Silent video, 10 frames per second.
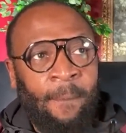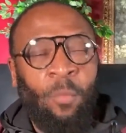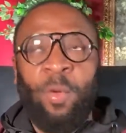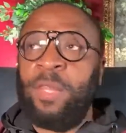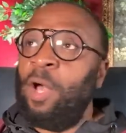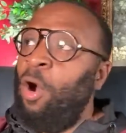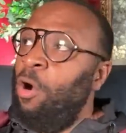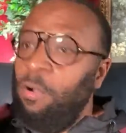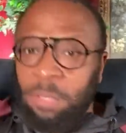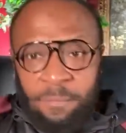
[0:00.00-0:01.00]
With
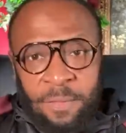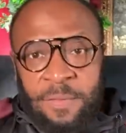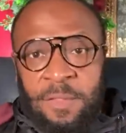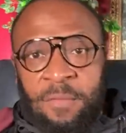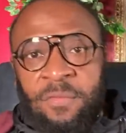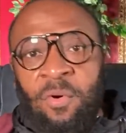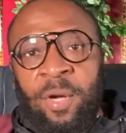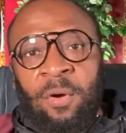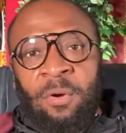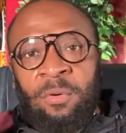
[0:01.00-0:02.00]
all of this stuff
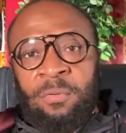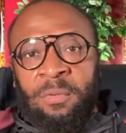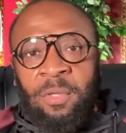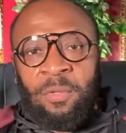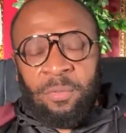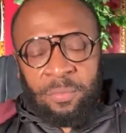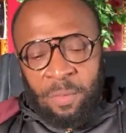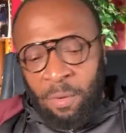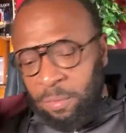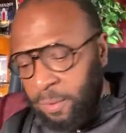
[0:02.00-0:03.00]
going on, you know,
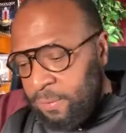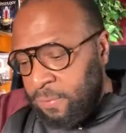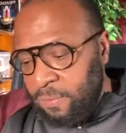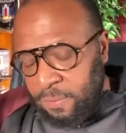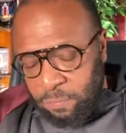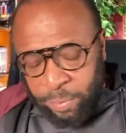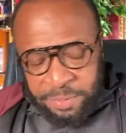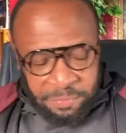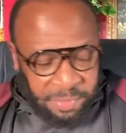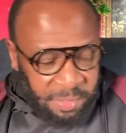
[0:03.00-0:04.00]
all of this this
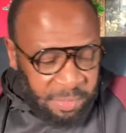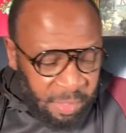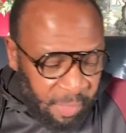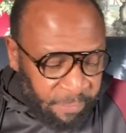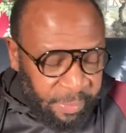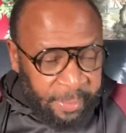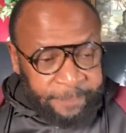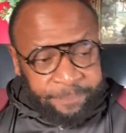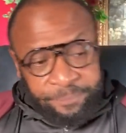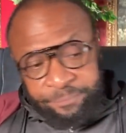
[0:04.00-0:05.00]
racial tension and everything,
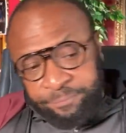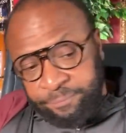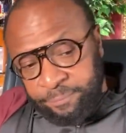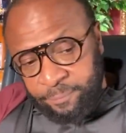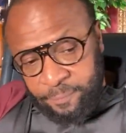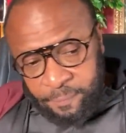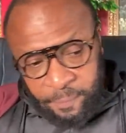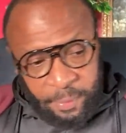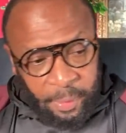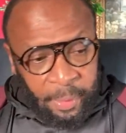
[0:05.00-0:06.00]

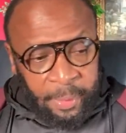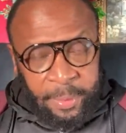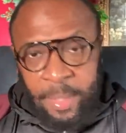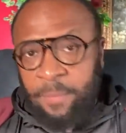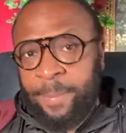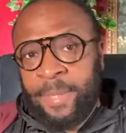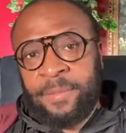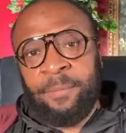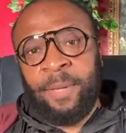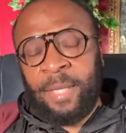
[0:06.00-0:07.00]
and everybody
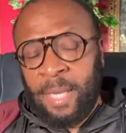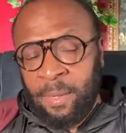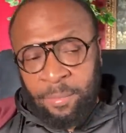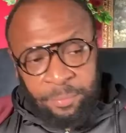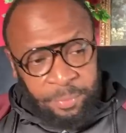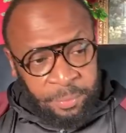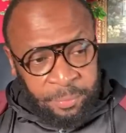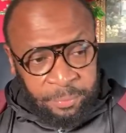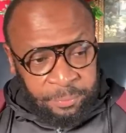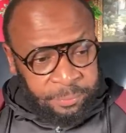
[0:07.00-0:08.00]
talking about how you know
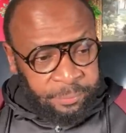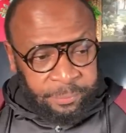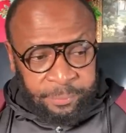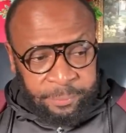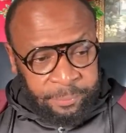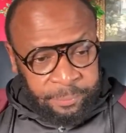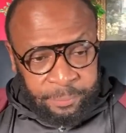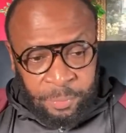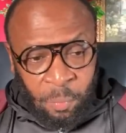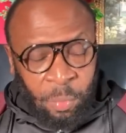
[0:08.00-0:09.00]

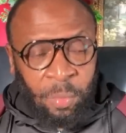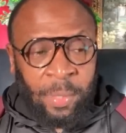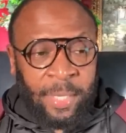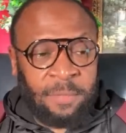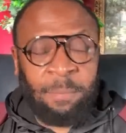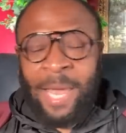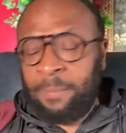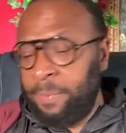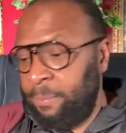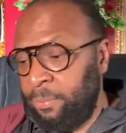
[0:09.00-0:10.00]
the world hates
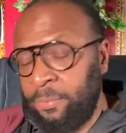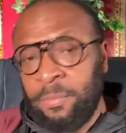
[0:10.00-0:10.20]
black people.